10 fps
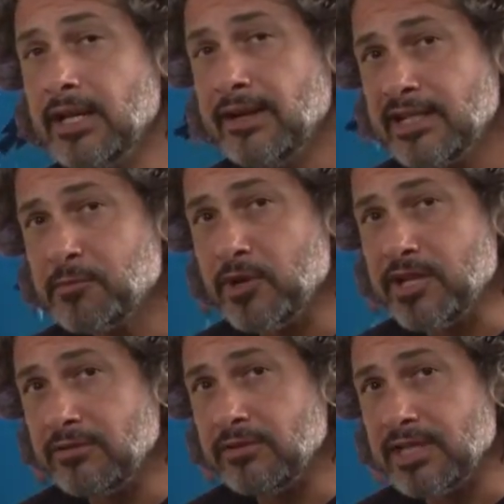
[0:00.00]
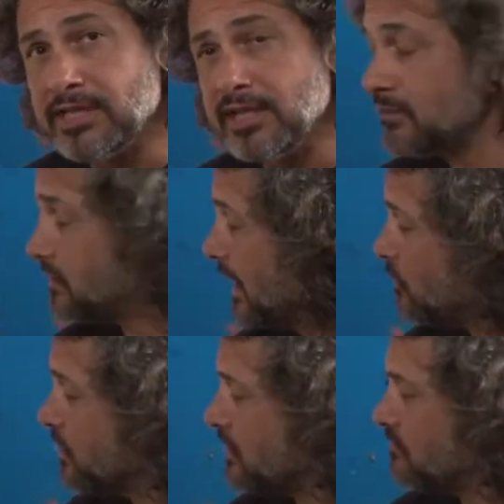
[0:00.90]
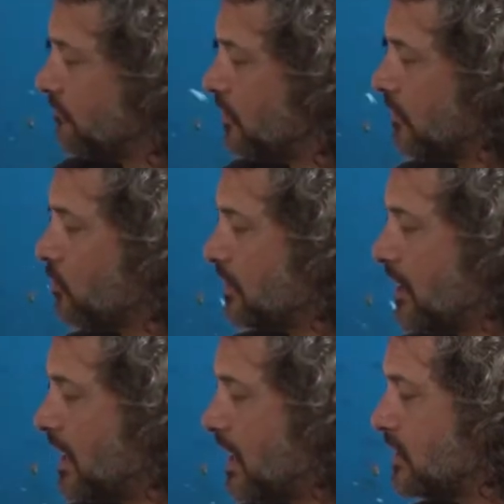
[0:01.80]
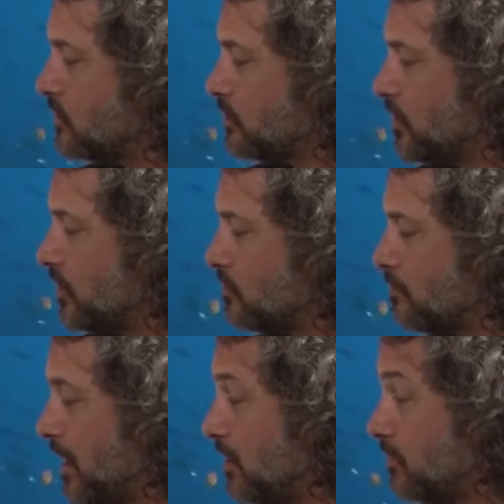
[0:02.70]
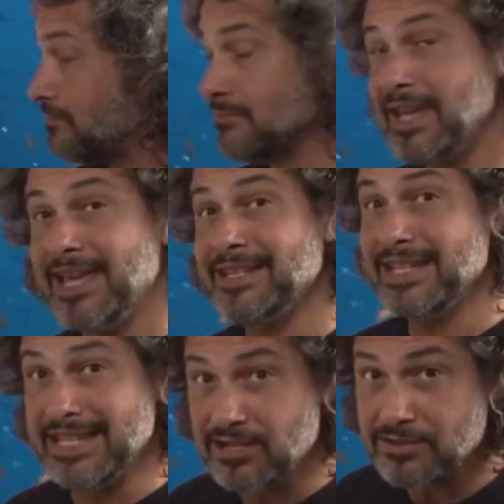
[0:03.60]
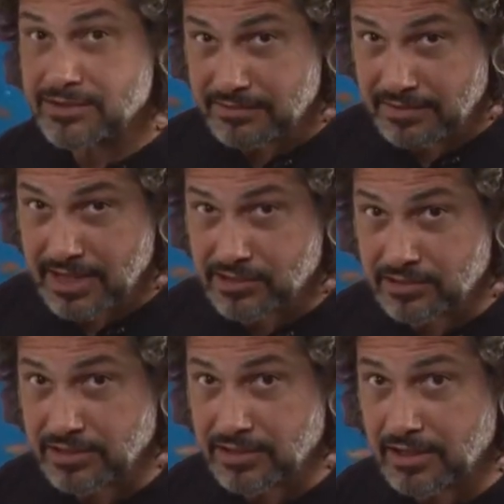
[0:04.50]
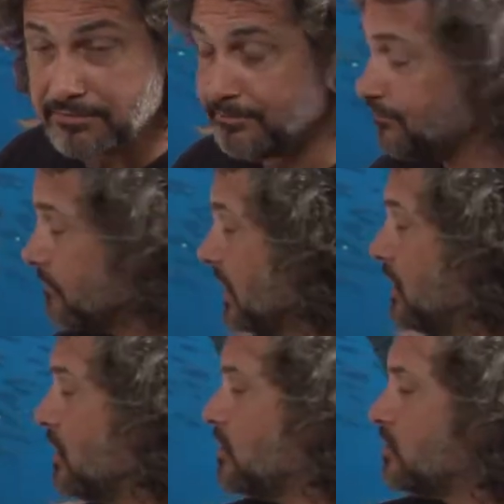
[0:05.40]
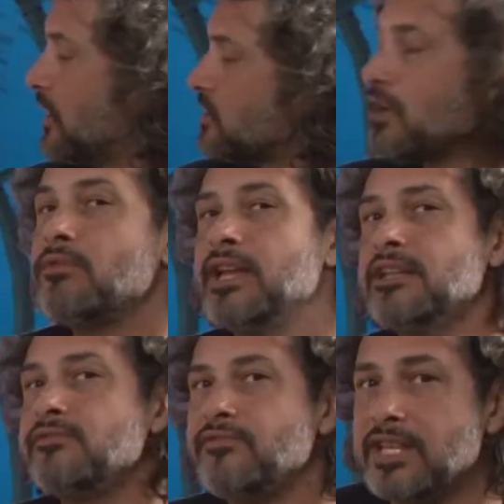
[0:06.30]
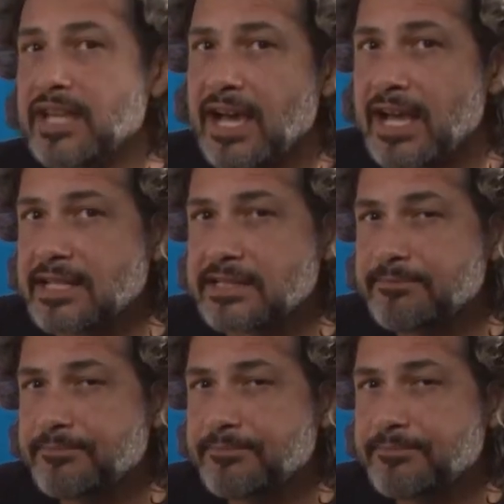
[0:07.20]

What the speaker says: That's pretty cool, isn't it? Now we can figure out where the eyes, nose, mouth, and the ears actually go. So let's go right in for the eyes.